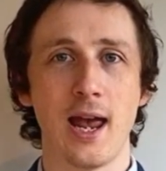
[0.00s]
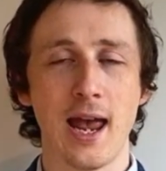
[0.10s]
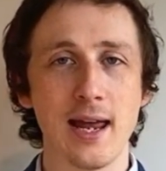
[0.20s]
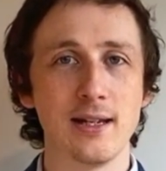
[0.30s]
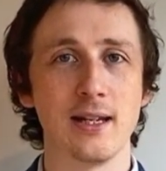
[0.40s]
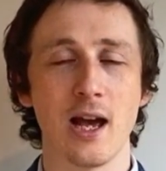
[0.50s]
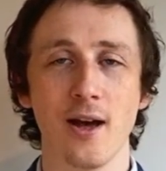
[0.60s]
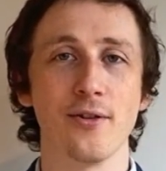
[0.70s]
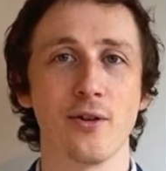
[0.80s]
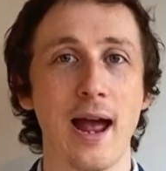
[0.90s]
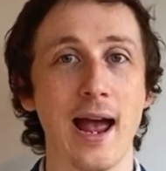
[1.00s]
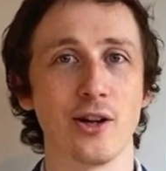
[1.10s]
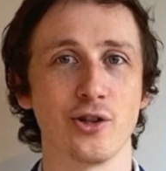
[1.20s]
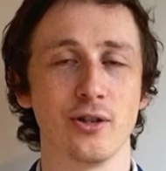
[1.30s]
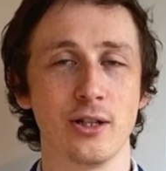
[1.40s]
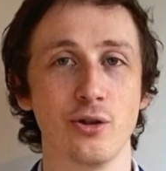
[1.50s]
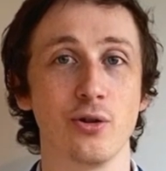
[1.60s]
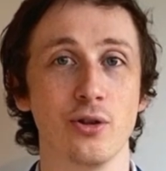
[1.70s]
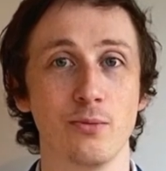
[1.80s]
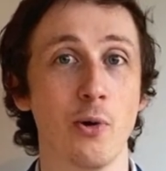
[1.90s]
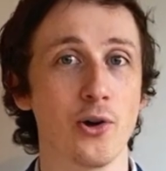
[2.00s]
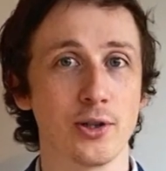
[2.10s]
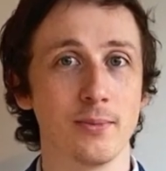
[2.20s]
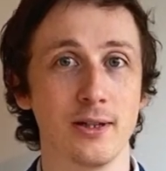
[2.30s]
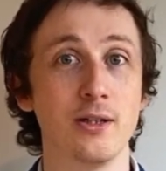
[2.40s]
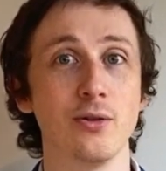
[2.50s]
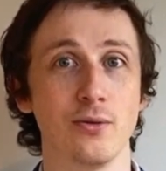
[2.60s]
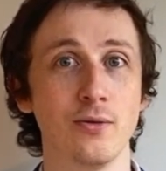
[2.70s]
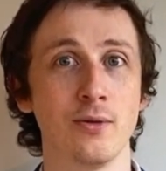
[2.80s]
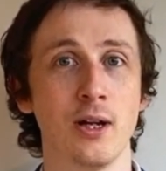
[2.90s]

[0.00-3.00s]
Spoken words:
any other action that you could possibly do